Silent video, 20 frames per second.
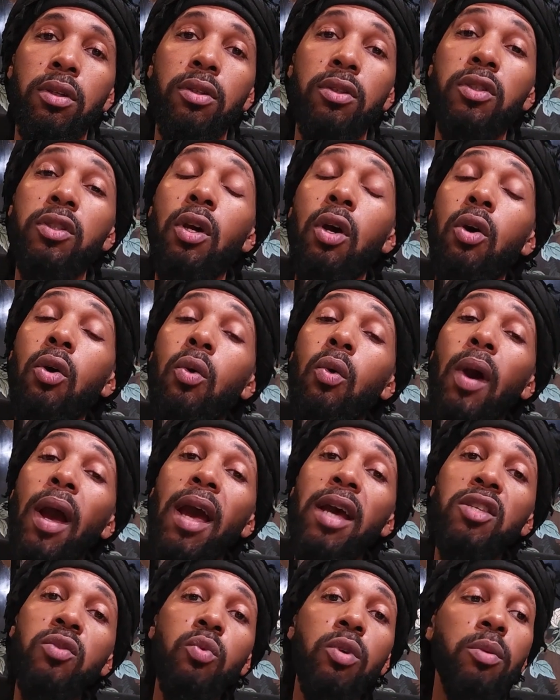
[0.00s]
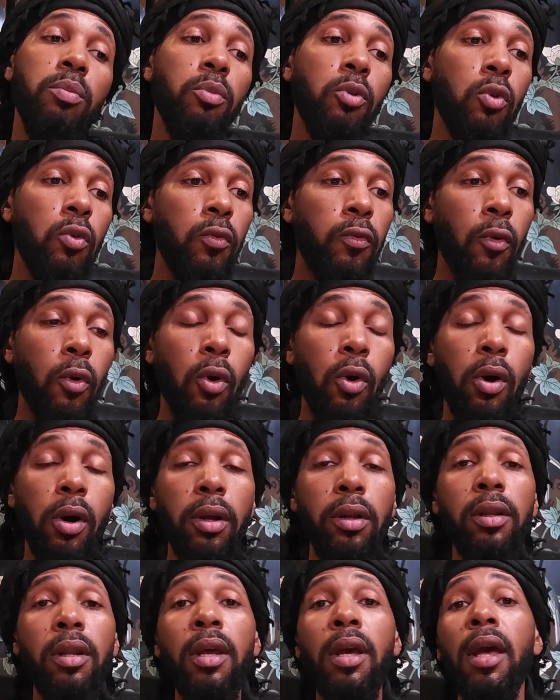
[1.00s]
So as we move
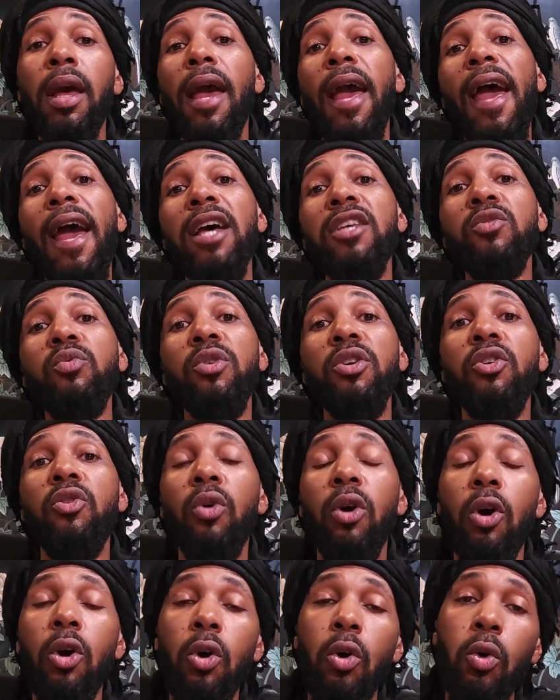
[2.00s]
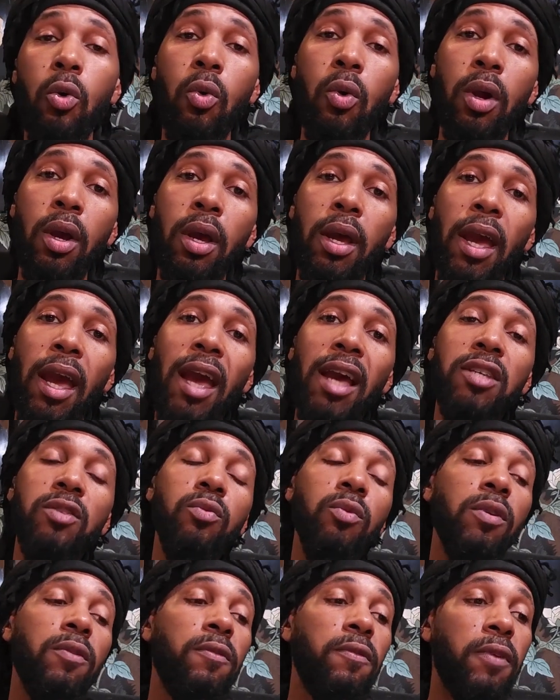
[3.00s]
on, as we grow,
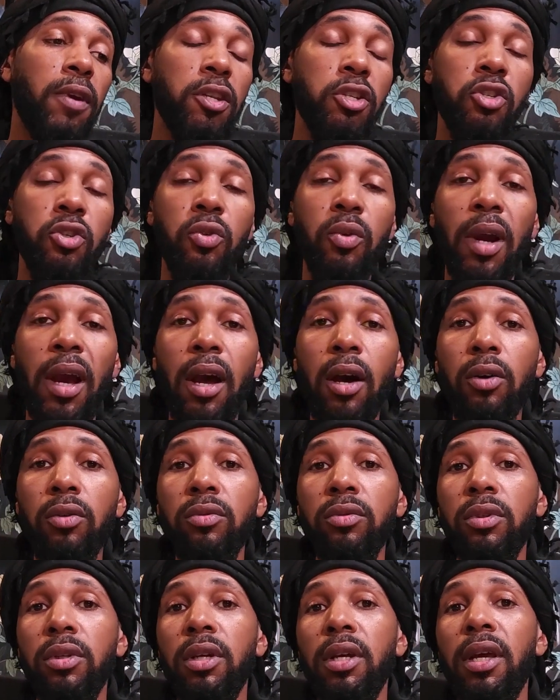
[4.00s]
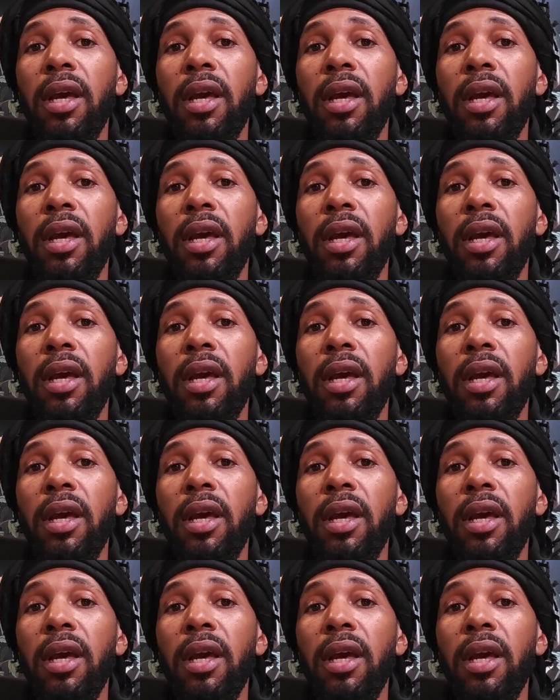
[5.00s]
as we venture out,